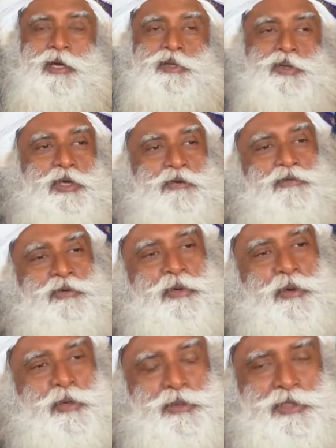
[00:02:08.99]
So if you
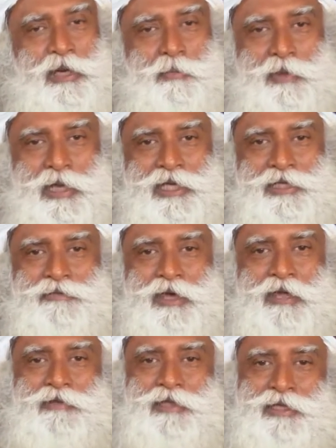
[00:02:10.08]
go to some place where we